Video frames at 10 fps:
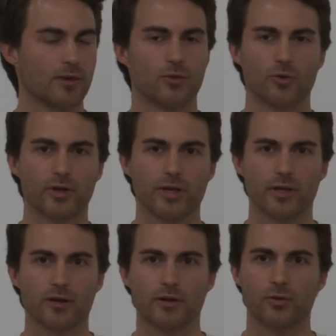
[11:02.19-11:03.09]
who are
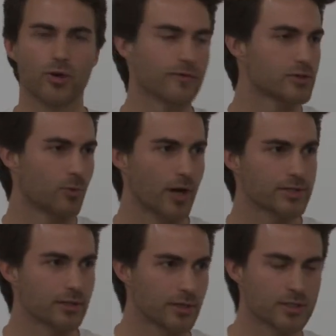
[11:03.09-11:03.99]
here and whoever's
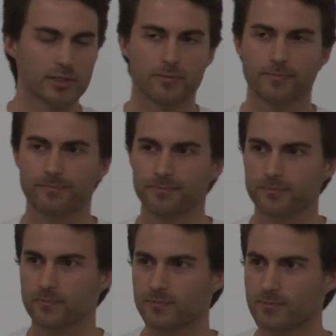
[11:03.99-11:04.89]
watching this
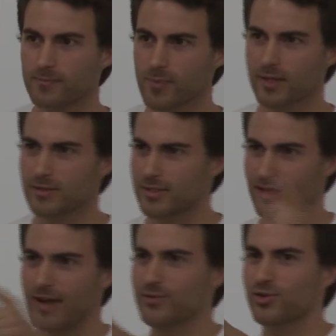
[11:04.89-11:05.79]

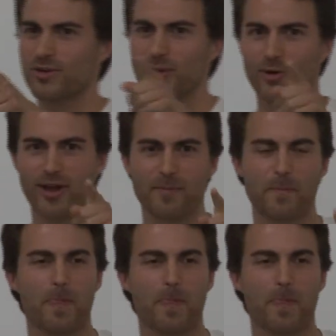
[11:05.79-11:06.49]
live streaming, right?